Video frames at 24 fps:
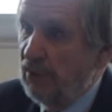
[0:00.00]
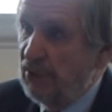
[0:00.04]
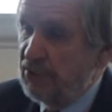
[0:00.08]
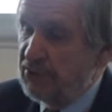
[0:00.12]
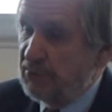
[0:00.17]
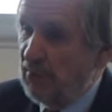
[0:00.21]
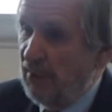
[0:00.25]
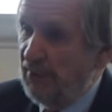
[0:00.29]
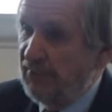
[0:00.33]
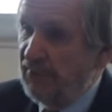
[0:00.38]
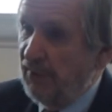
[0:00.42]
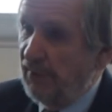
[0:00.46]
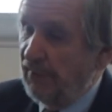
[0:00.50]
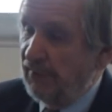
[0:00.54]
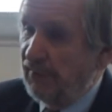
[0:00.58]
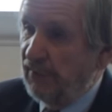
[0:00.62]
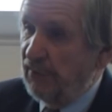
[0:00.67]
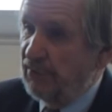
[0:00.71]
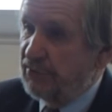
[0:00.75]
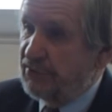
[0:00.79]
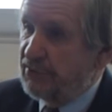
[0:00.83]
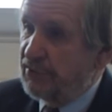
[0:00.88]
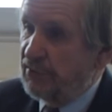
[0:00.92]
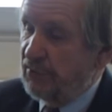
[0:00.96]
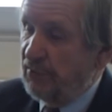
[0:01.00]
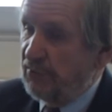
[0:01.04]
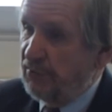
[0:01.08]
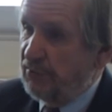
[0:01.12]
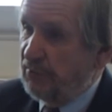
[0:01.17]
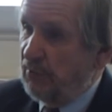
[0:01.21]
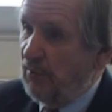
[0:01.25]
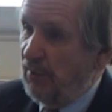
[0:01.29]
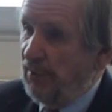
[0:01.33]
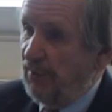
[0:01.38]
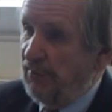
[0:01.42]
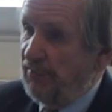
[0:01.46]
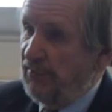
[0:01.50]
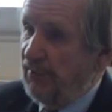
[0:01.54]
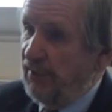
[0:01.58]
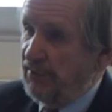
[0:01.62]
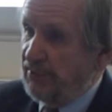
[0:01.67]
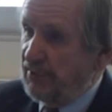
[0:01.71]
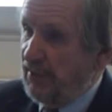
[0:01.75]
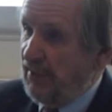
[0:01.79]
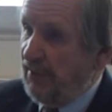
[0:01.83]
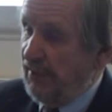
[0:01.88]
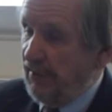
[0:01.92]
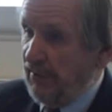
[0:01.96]
So I think there's one of the
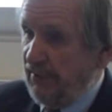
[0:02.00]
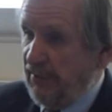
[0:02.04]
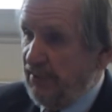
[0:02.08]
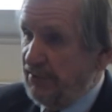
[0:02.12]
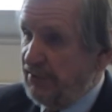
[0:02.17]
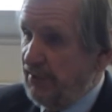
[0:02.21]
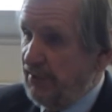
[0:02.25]
things I think